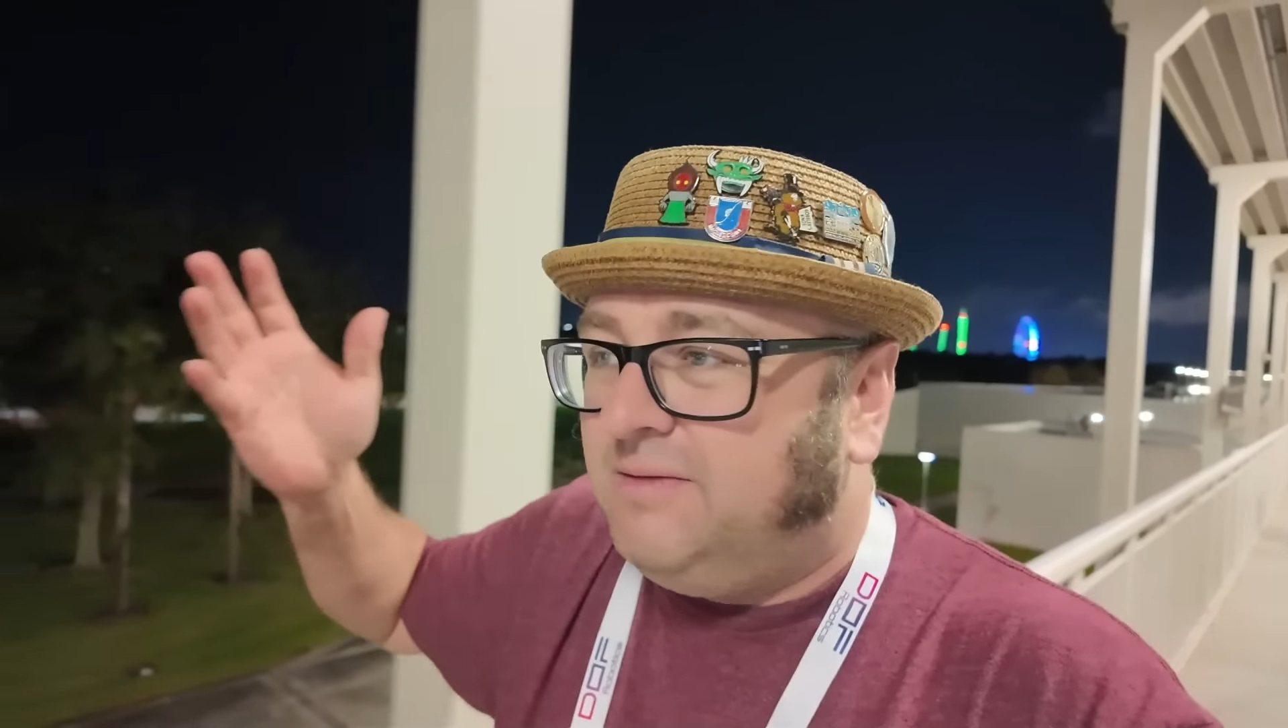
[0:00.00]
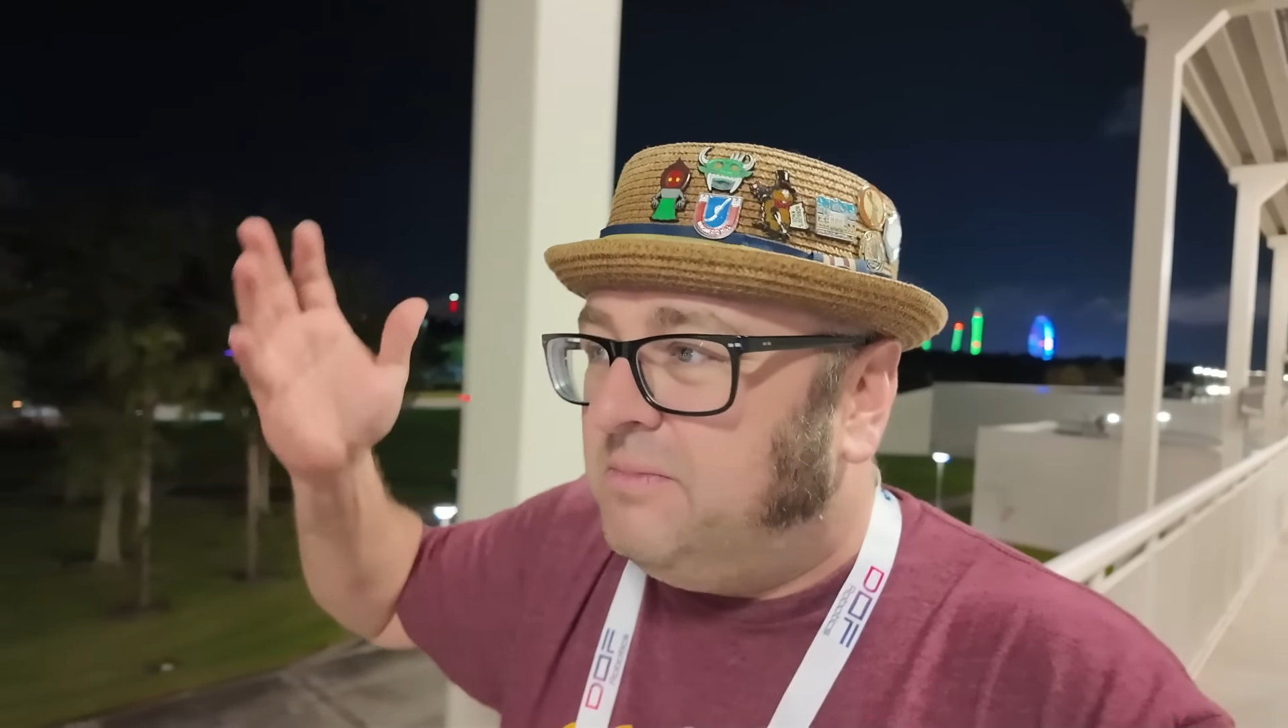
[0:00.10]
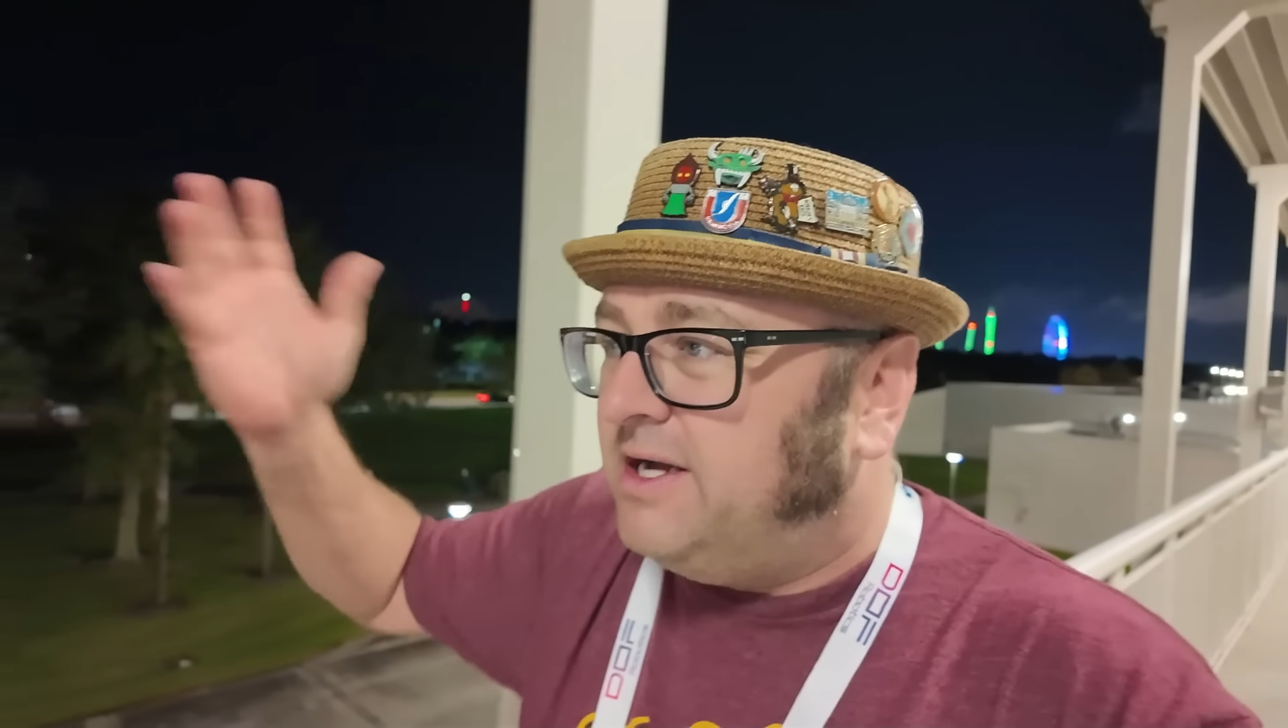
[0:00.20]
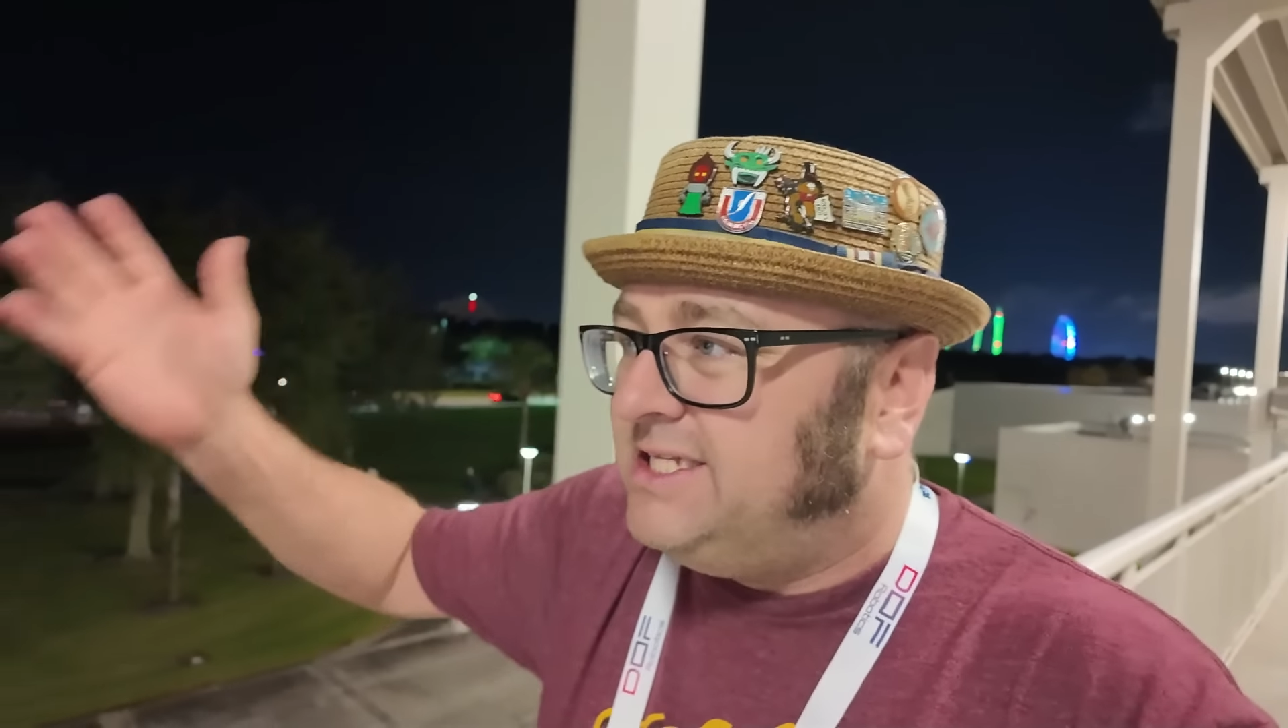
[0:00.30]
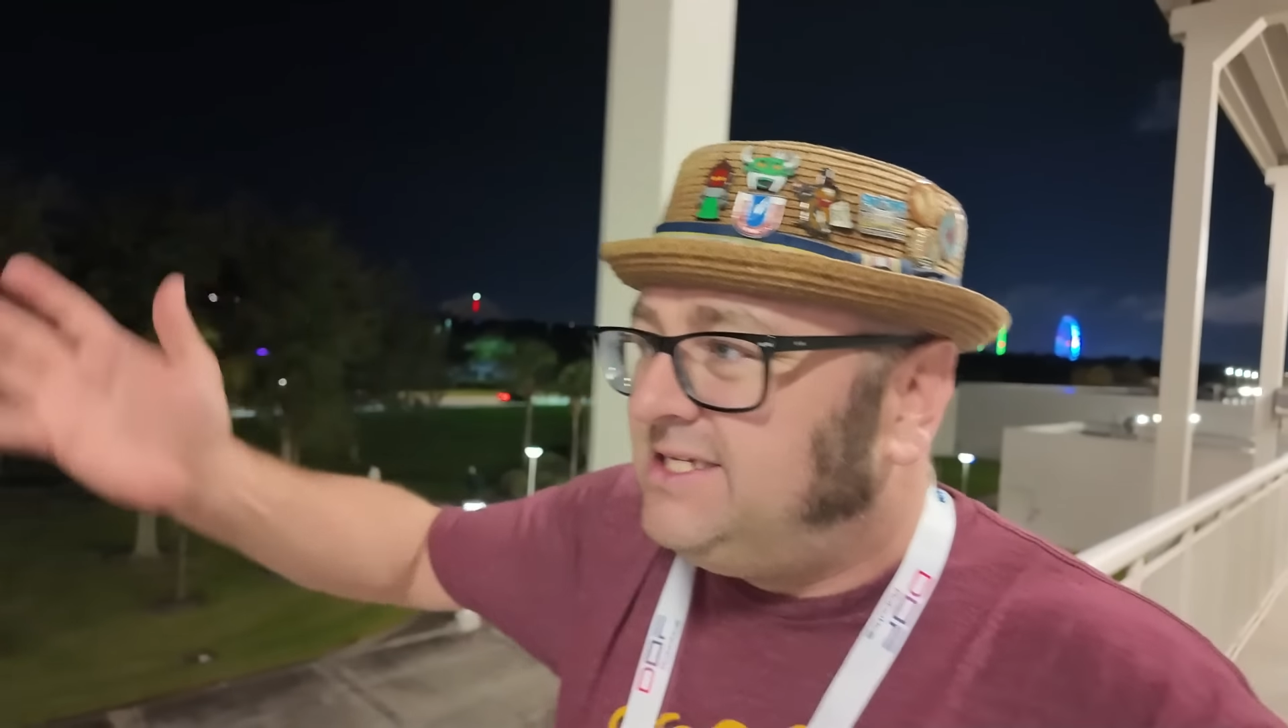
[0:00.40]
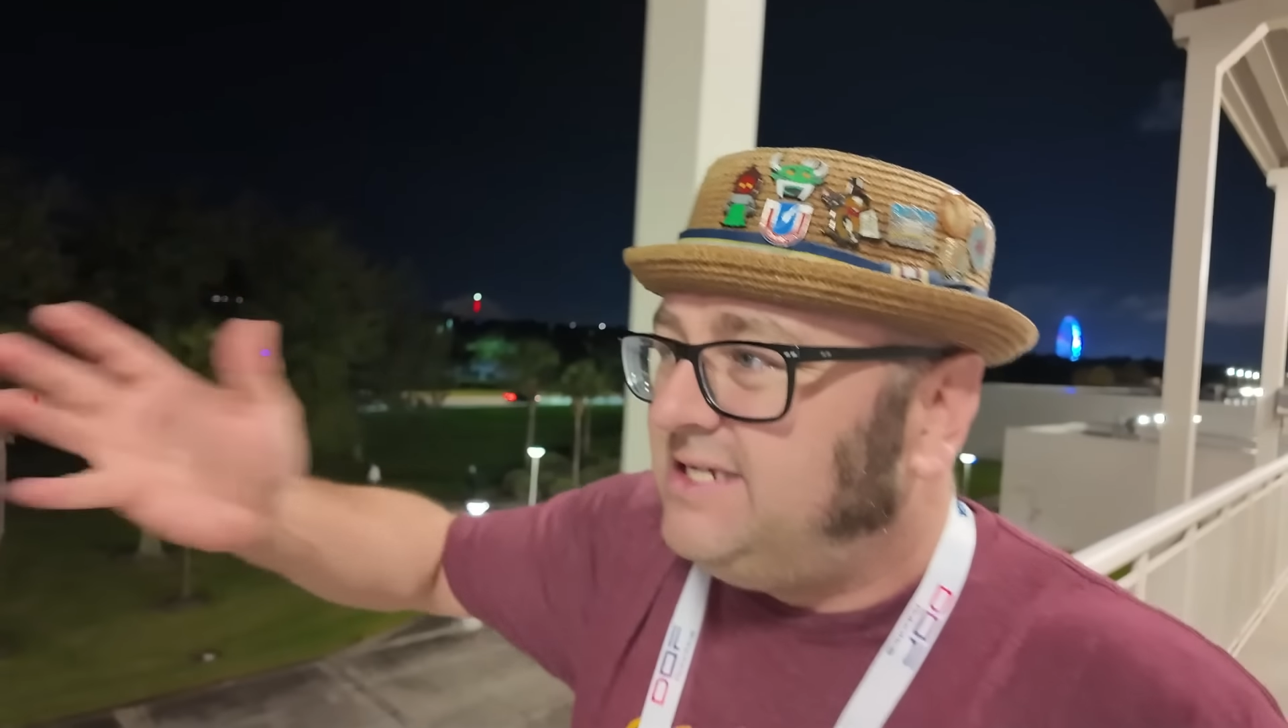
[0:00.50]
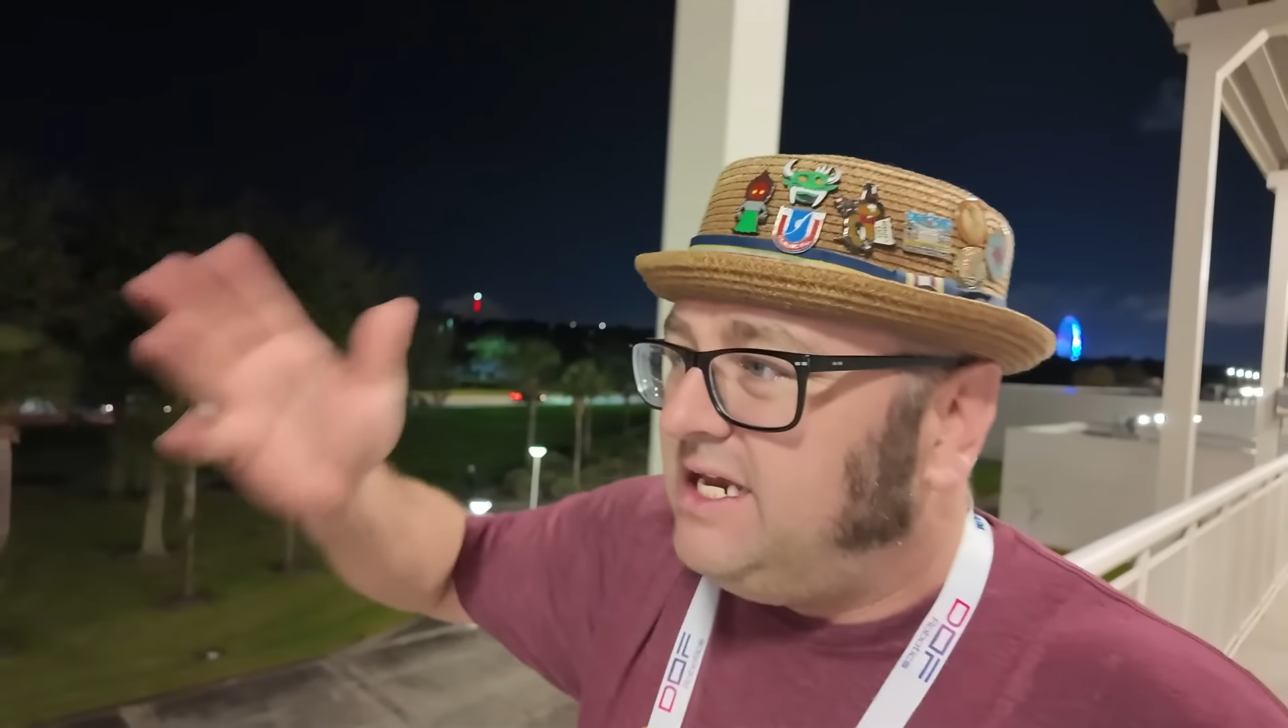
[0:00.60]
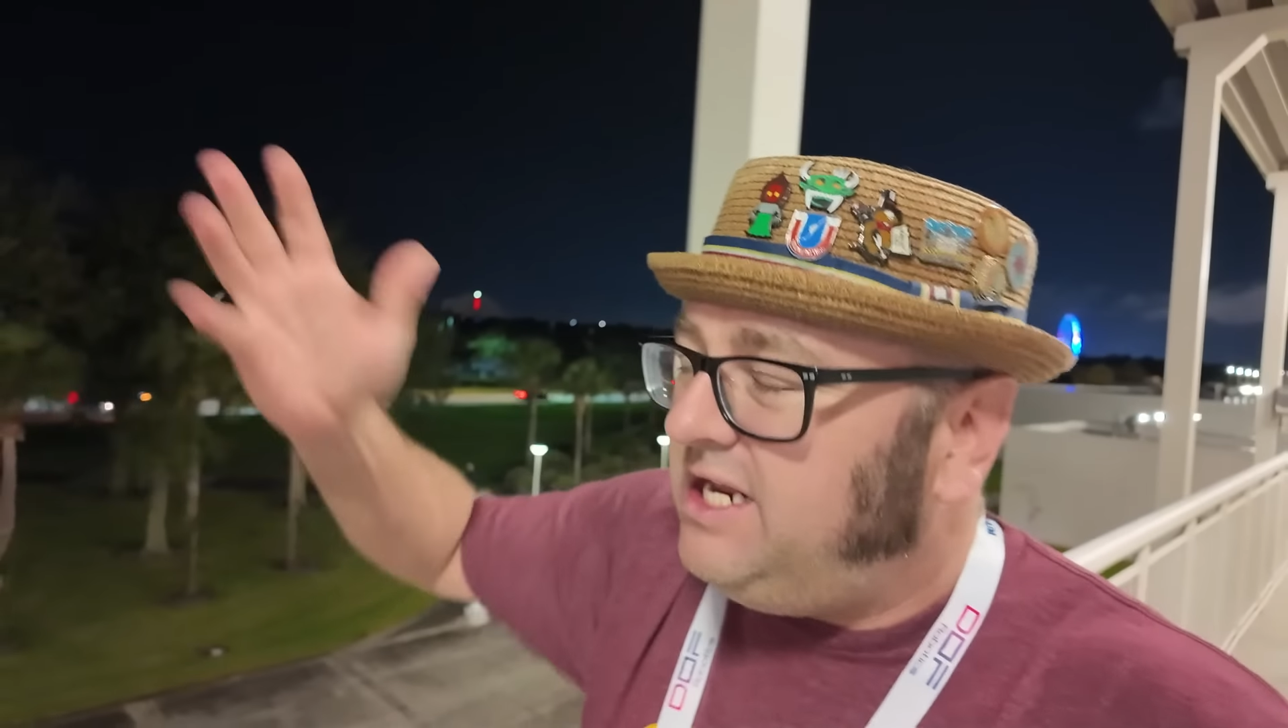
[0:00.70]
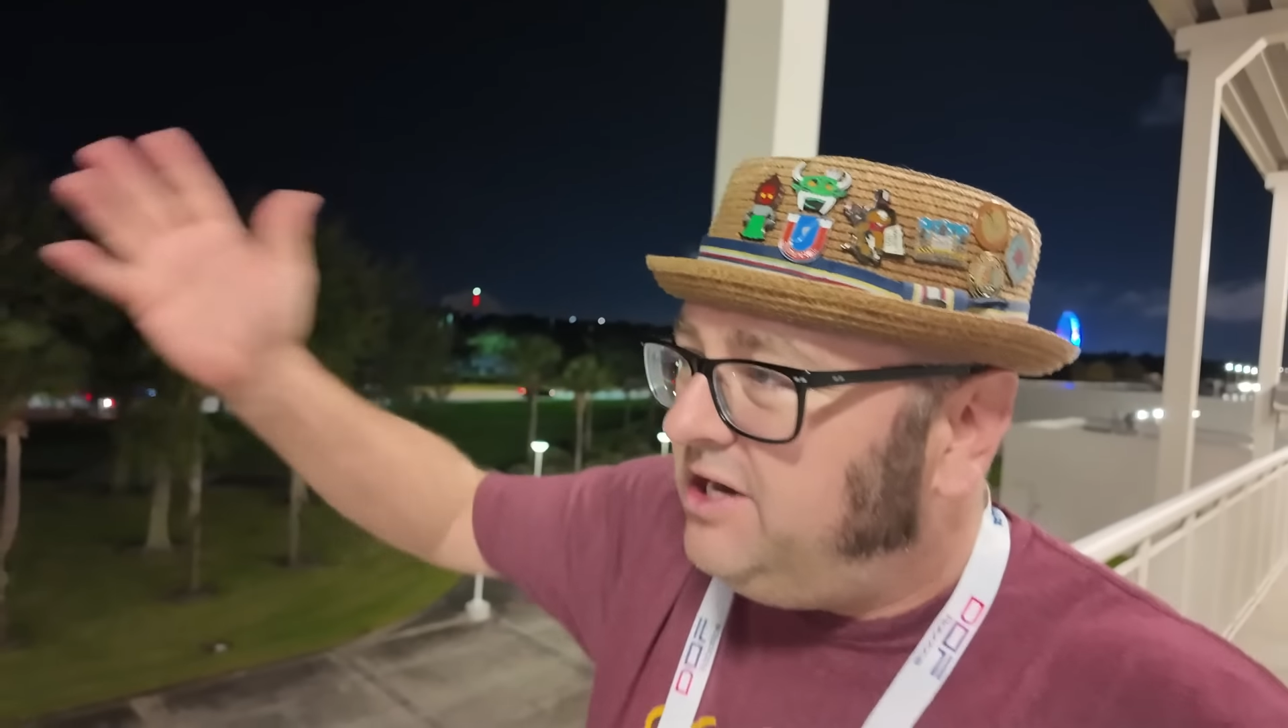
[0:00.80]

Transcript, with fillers: months and